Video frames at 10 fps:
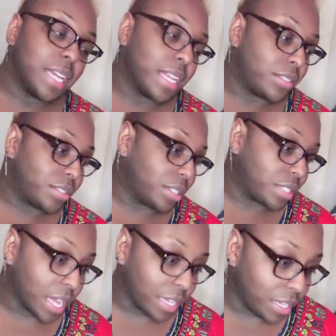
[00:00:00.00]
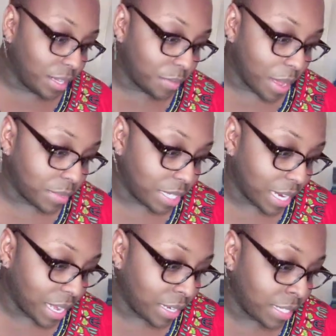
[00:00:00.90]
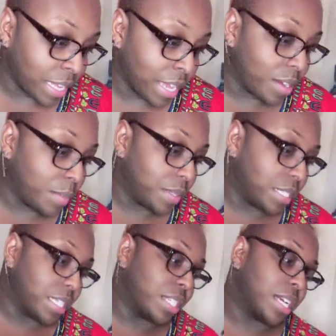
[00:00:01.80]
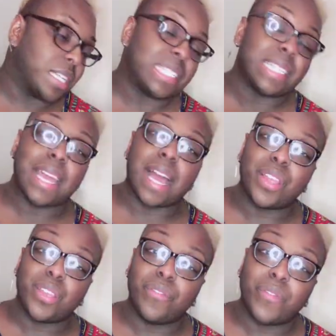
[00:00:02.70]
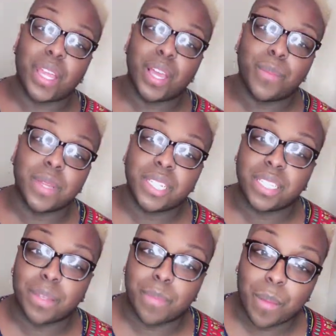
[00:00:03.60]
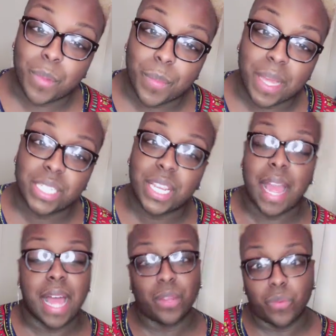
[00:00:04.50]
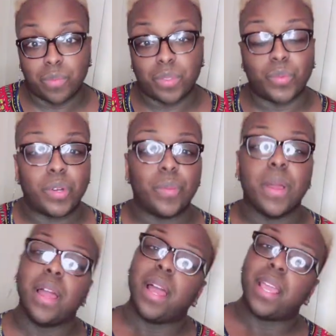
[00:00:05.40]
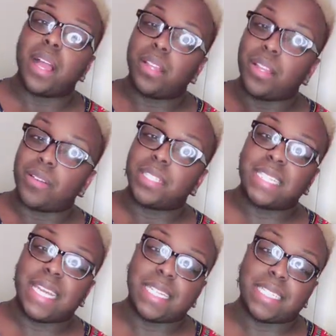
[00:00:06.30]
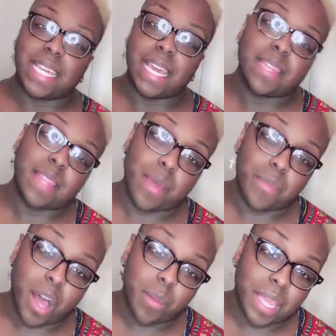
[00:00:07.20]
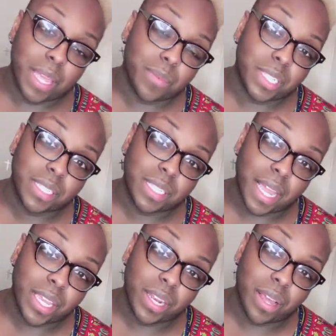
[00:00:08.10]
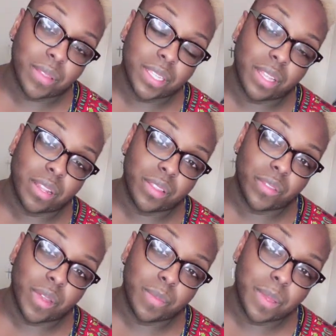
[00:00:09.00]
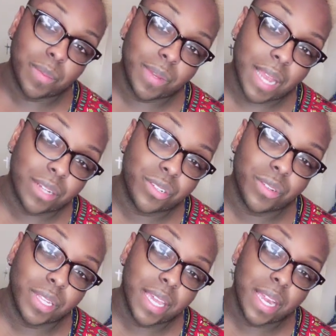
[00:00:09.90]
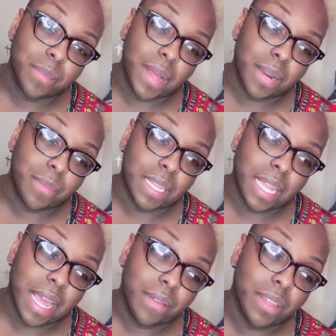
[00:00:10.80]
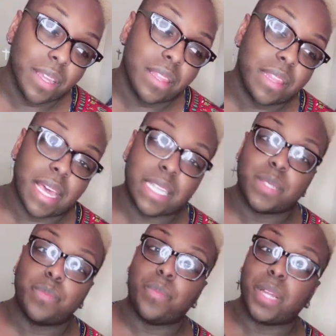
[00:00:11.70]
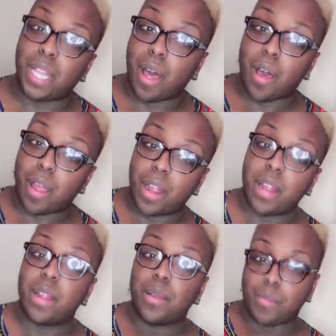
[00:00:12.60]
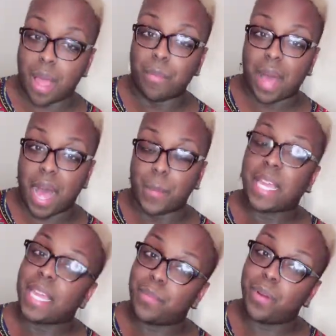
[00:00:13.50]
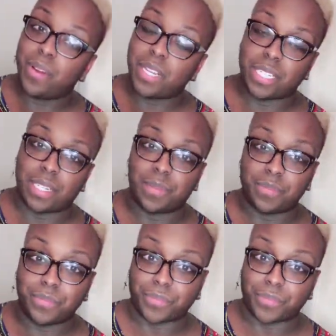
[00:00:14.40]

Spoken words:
Dennis was just like, look, Mama Gina, I understand your position, I understand how you feel, but she's the mama of my child, and whoop to whoop. And y'all notice Dennis said in that moment, he was just like, you know, there's only three people that I truly care about in my life. That's Pilar, my mama, and Porsha.